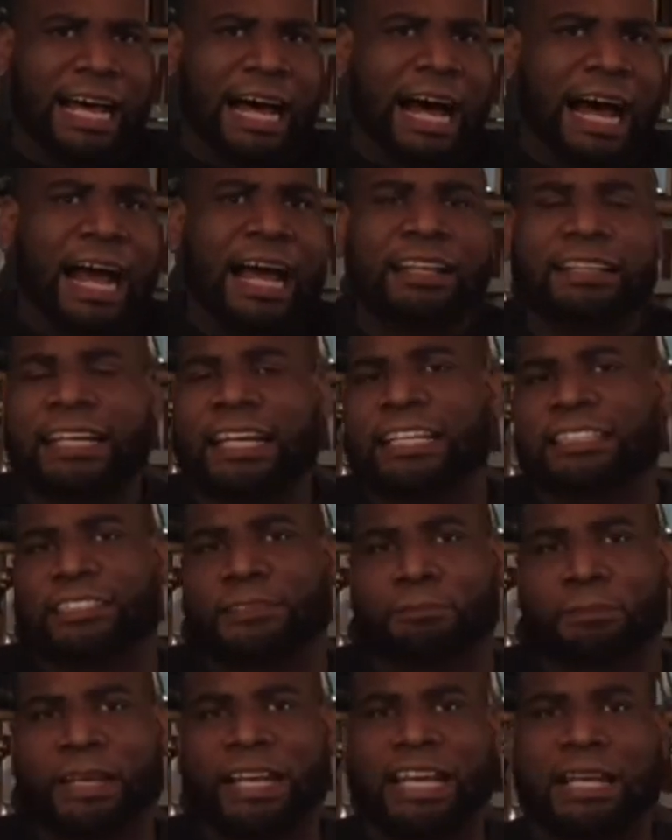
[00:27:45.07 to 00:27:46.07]
eye
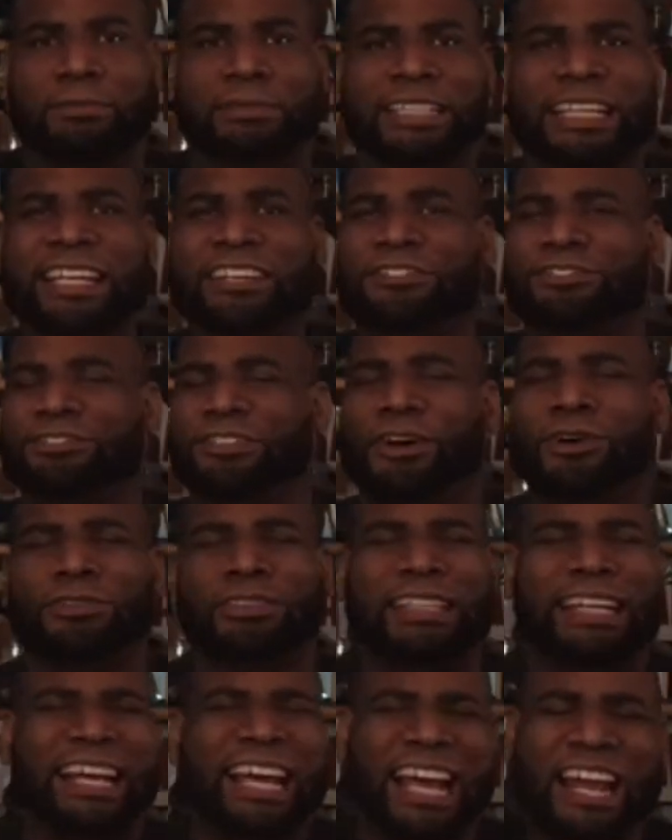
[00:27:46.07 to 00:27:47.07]
laser beams, he
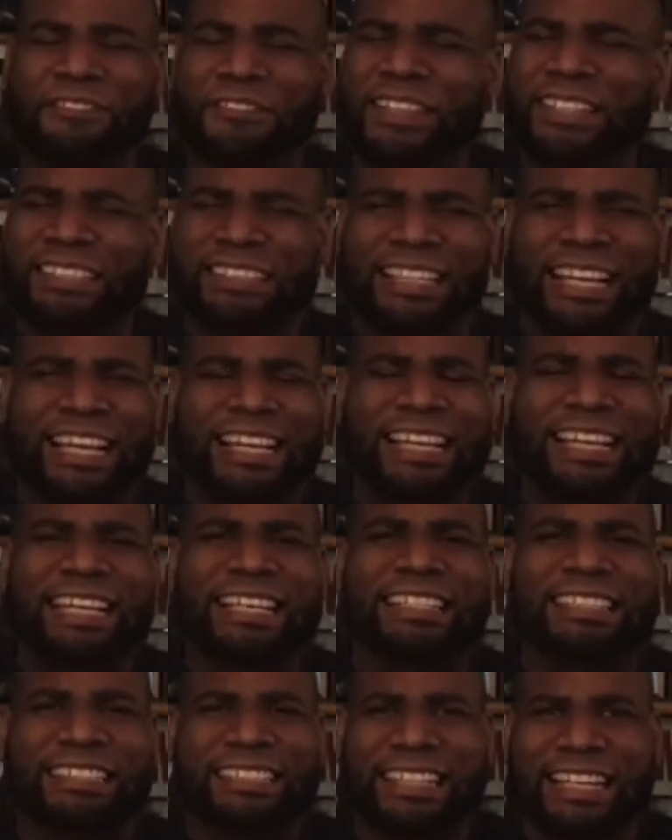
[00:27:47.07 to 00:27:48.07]
throws everything
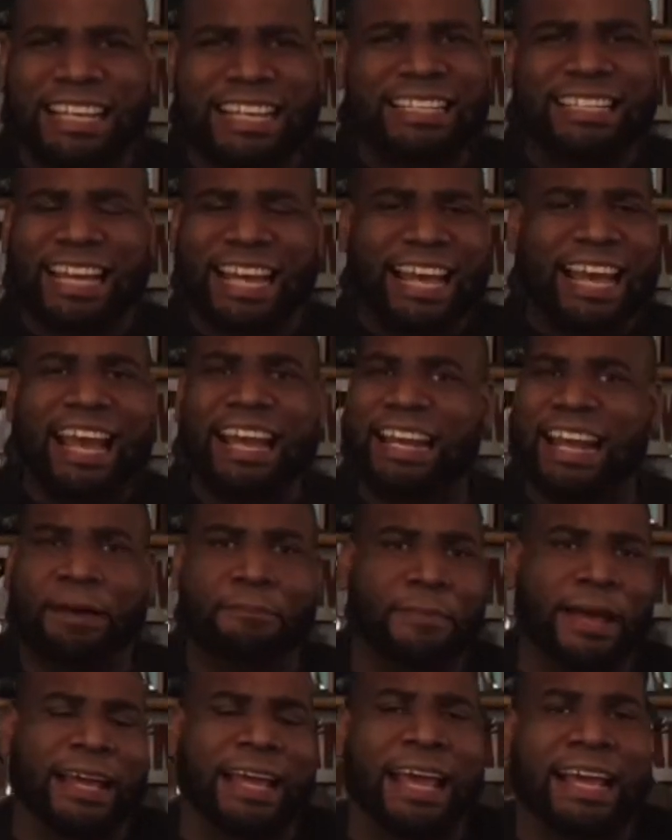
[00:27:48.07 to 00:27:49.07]
he can
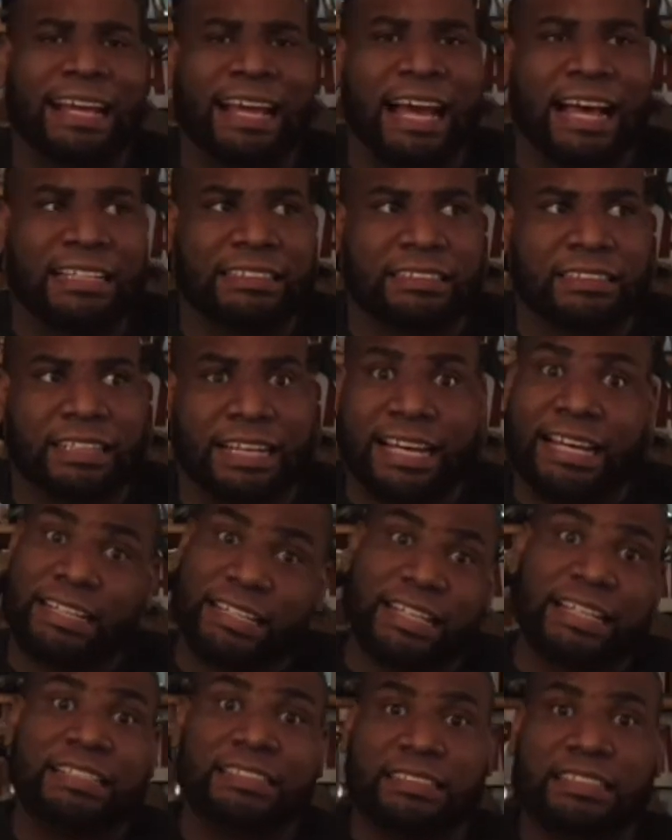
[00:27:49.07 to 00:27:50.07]
at Godzilla
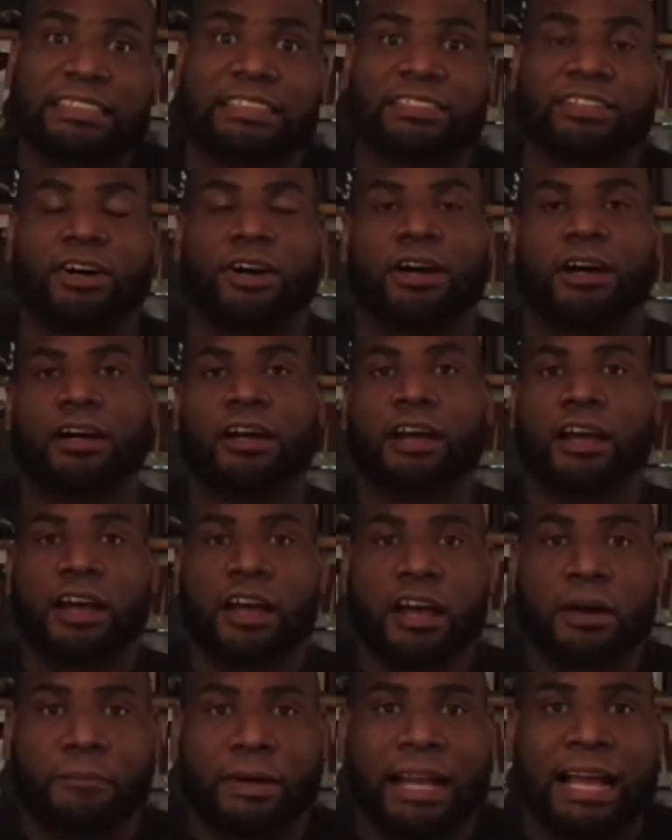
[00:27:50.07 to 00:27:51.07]
and King Caesar,
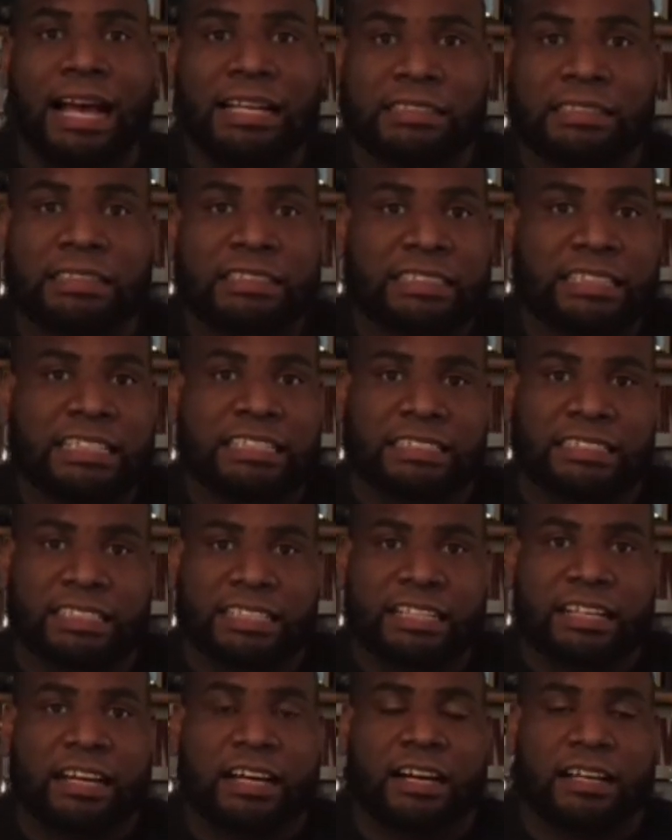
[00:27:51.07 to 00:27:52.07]
but Godzilla gets
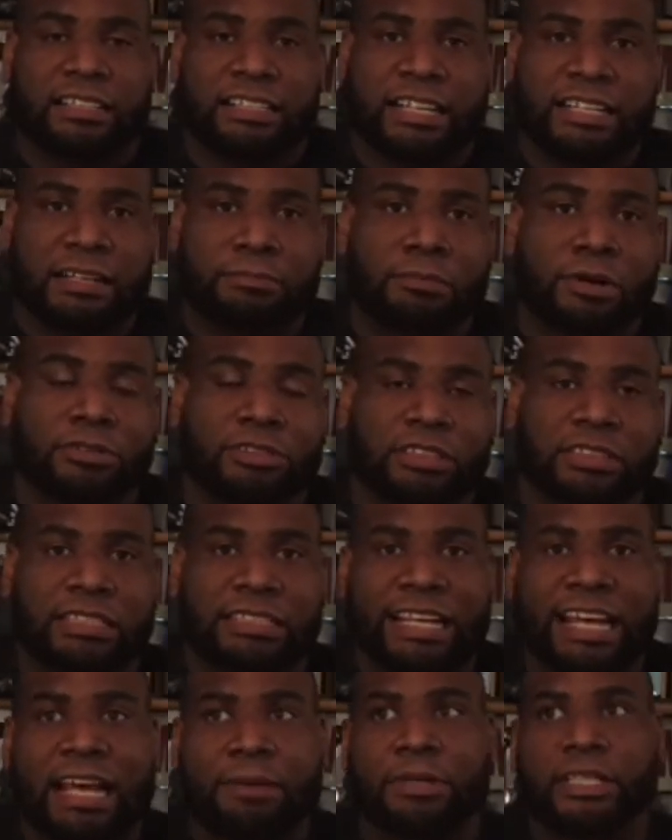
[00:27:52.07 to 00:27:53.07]
the most of the
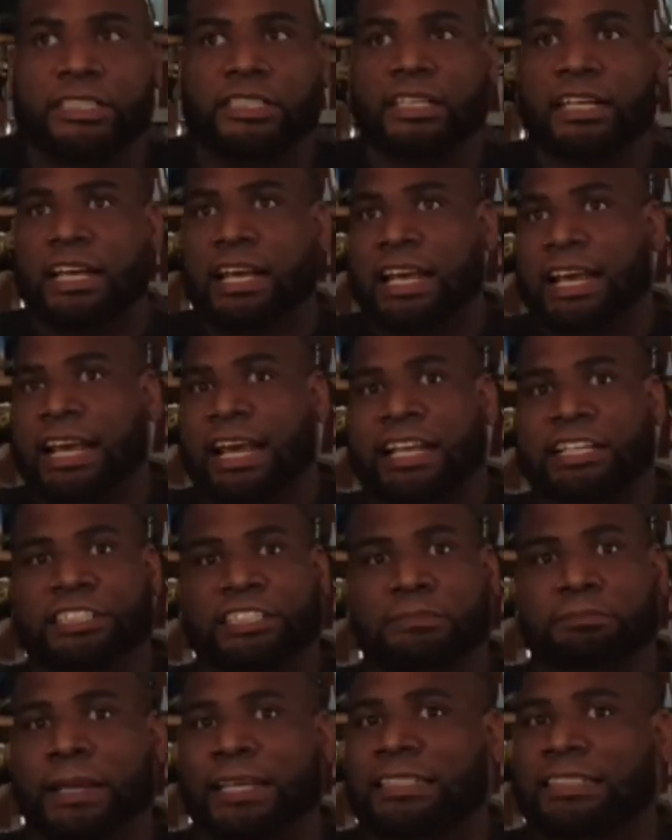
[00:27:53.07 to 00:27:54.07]
damage and
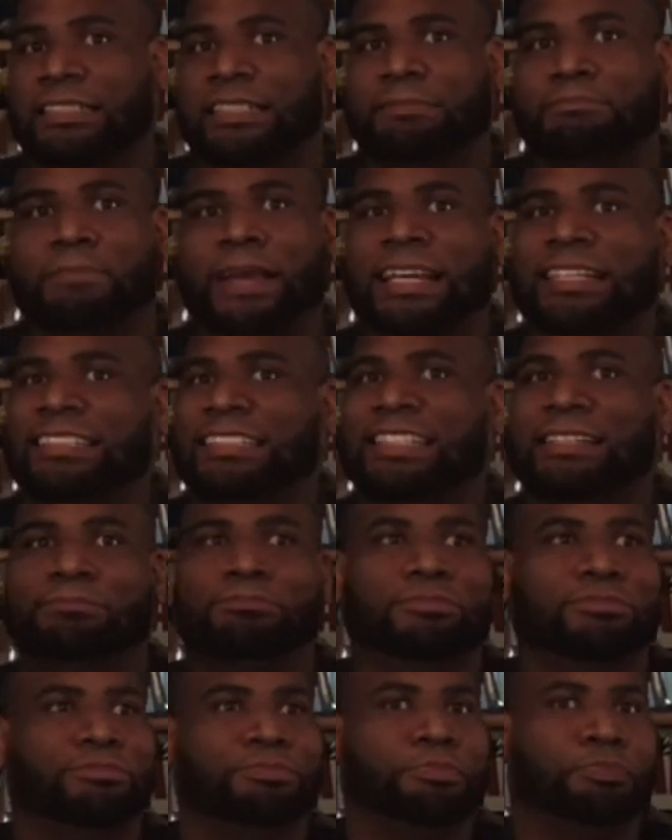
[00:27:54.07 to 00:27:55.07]
just basically makes
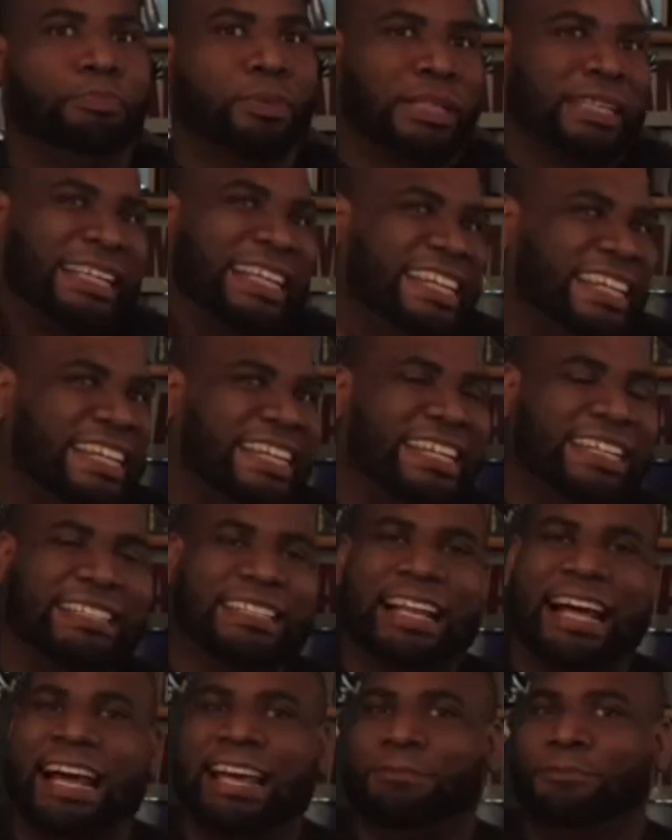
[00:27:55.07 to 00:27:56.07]
him
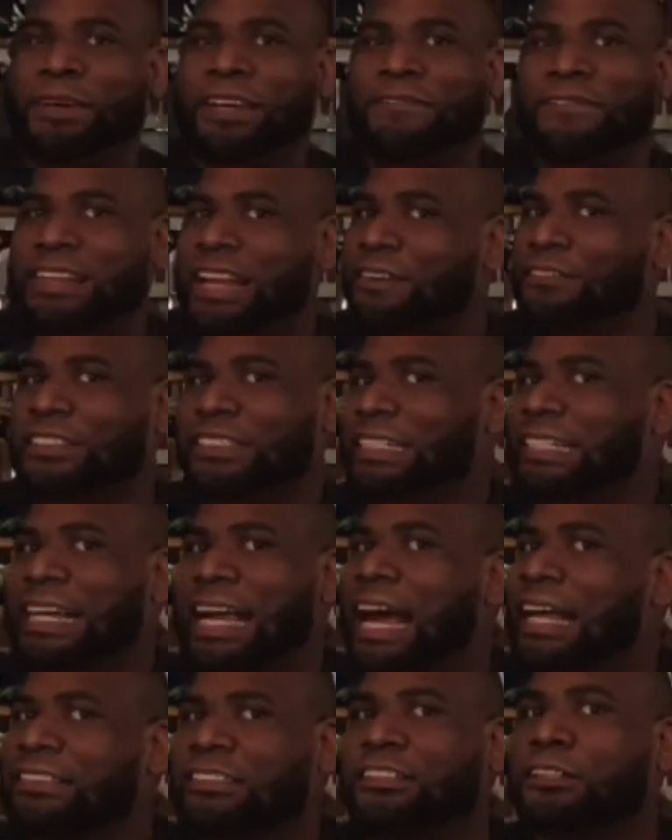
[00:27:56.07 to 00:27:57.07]
bleed like we've never seen
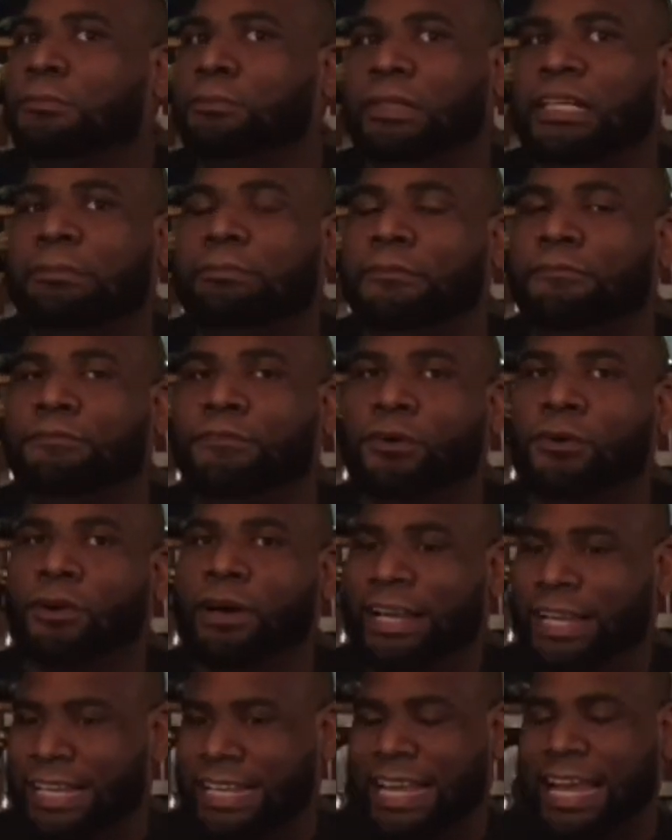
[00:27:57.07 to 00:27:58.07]
Godzilla bleed
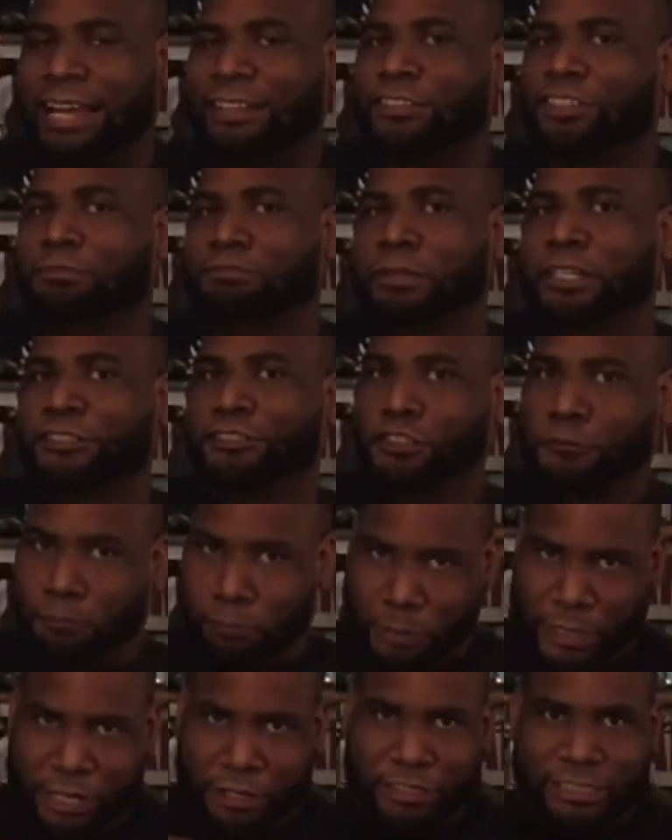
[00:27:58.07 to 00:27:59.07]
before, and he had those missiles
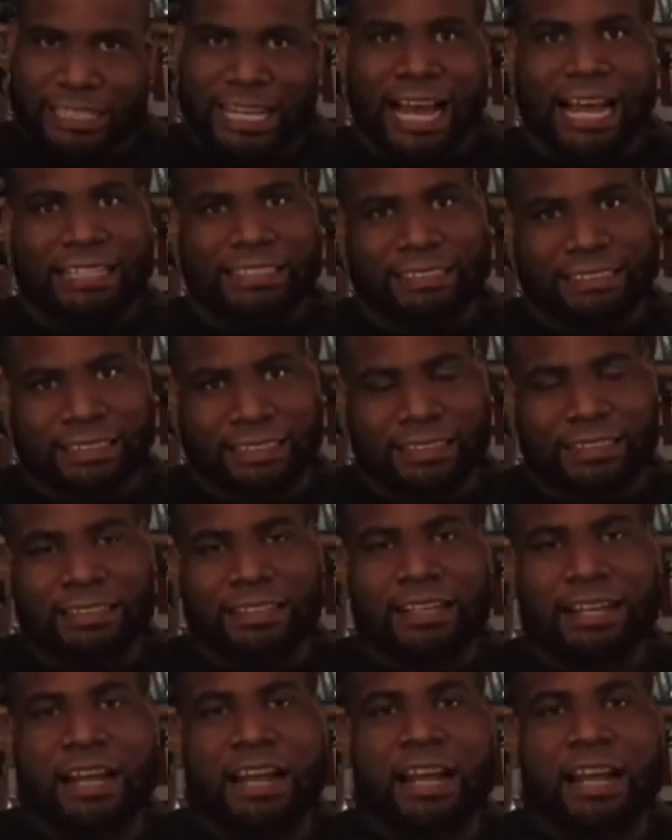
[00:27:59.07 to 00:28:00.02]
pierce Godzilla,